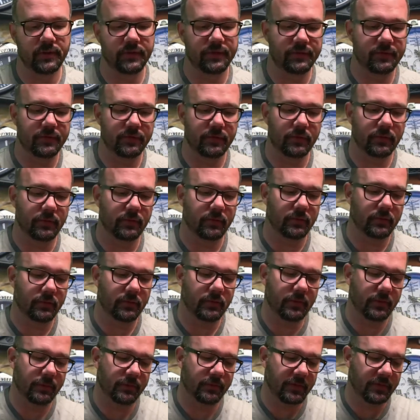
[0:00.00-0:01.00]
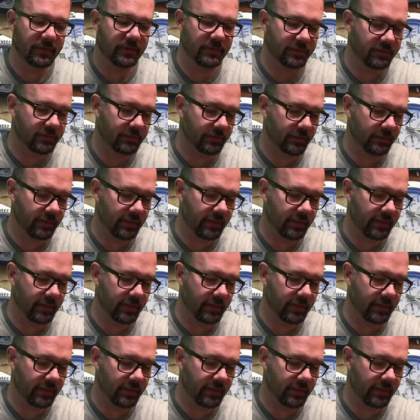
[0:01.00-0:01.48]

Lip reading: And so let me just do